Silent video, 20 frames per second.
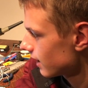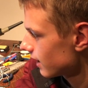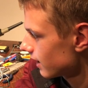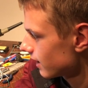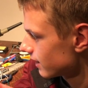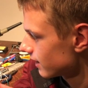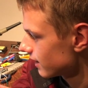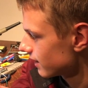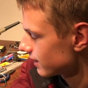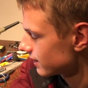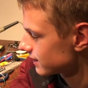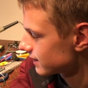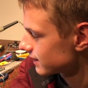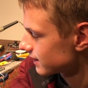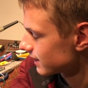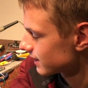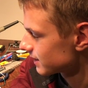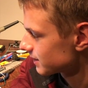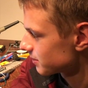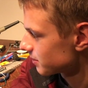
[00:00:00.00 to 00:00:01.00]
and then it
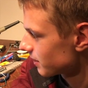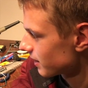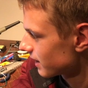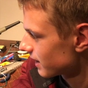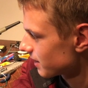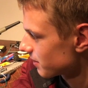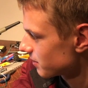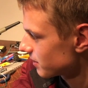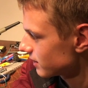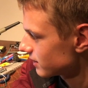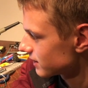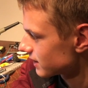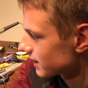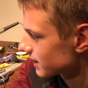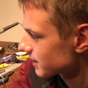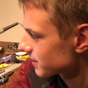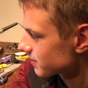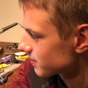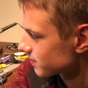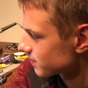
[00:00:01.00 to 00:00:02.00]
starts playing
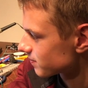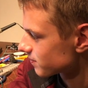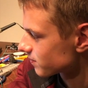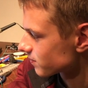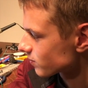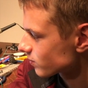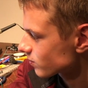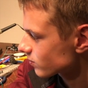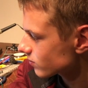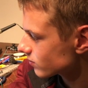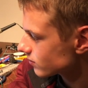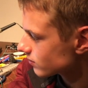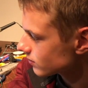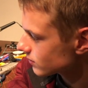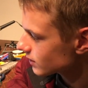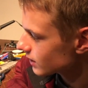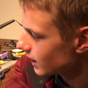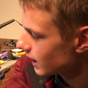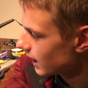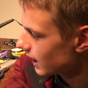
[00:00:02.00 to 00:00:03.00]
music.
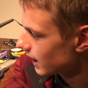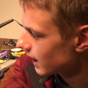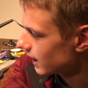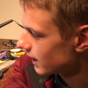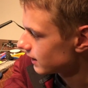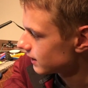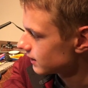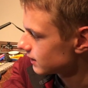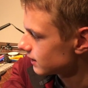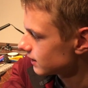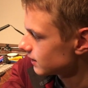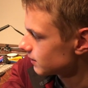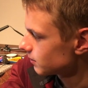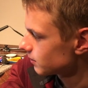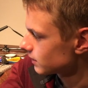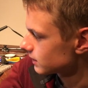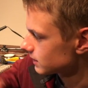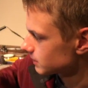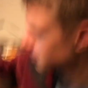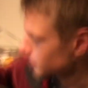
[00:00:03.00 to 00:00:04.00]
And
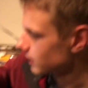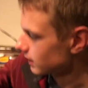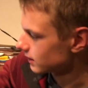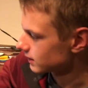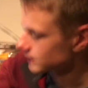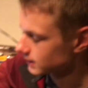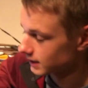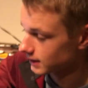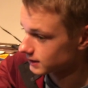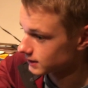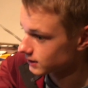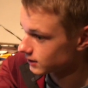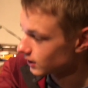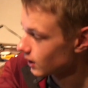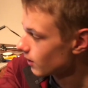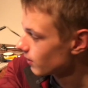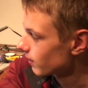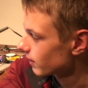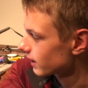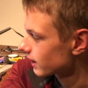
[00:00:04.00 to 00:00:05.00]
once the playlist gets
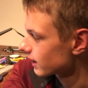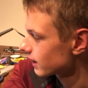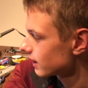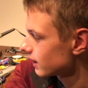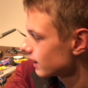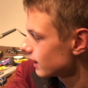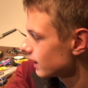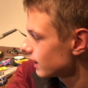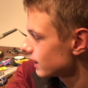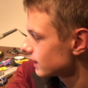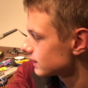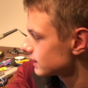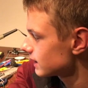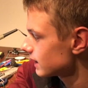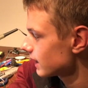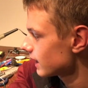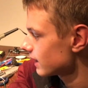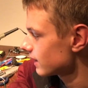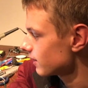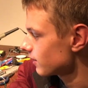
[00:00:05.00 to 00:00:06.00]
going,
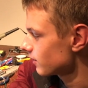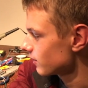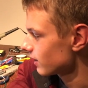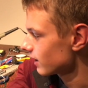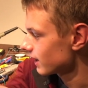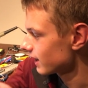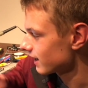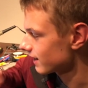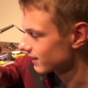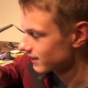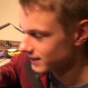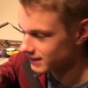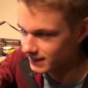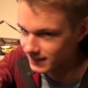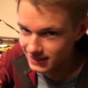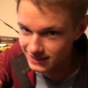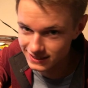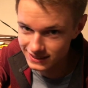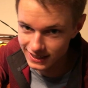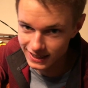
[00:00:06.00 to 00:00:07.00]
say I don't like Hard
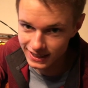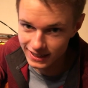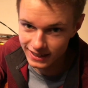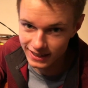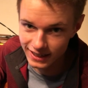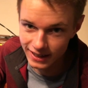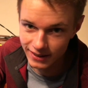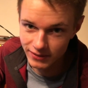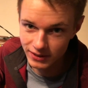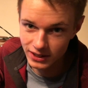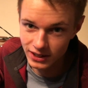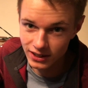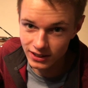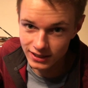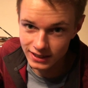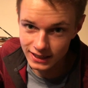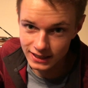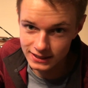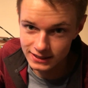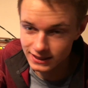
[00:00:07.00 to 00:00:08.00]
Day's Night. I mean,
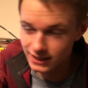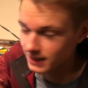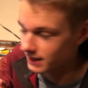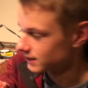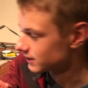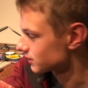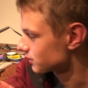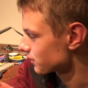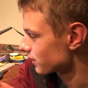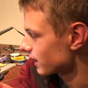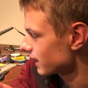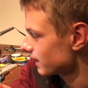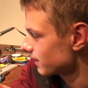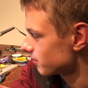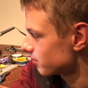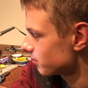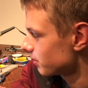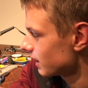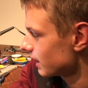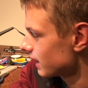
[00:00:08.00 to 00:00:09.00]
Hard Day's Night is great,
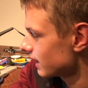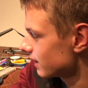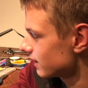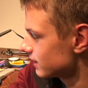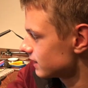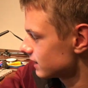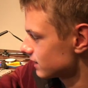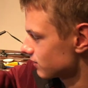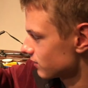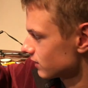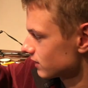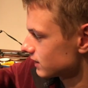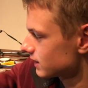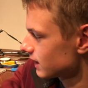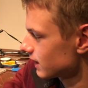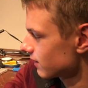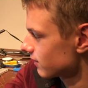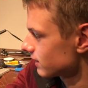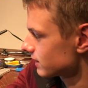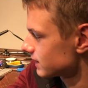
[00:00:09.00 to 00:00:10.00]
but just for the
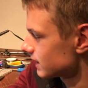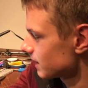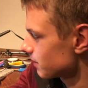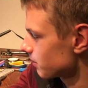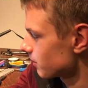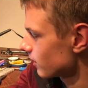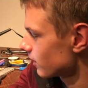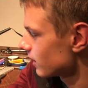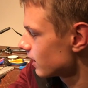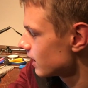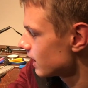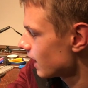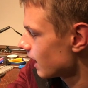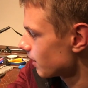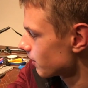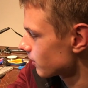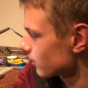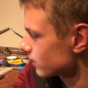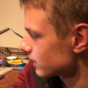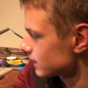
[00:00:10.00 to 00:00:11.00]
sake of example,
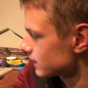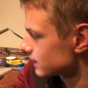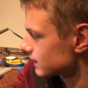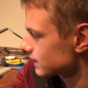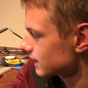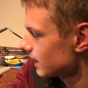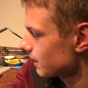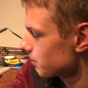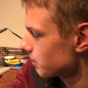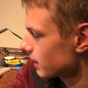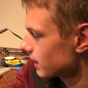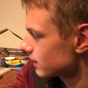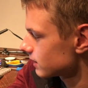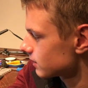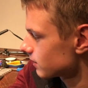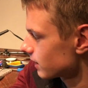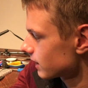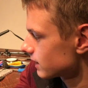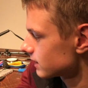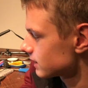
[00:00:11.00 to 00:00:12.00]
I'm going to skip it.
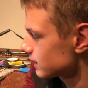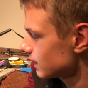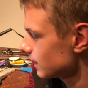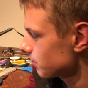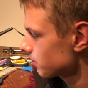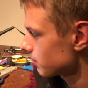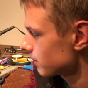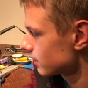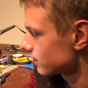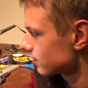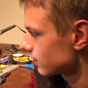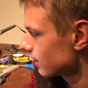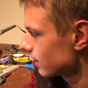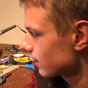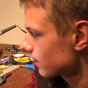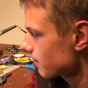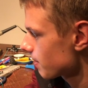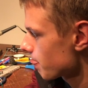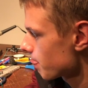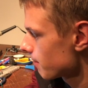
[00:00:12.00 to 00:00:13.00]
So I can skip the
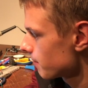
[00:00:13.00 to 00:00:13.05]
song,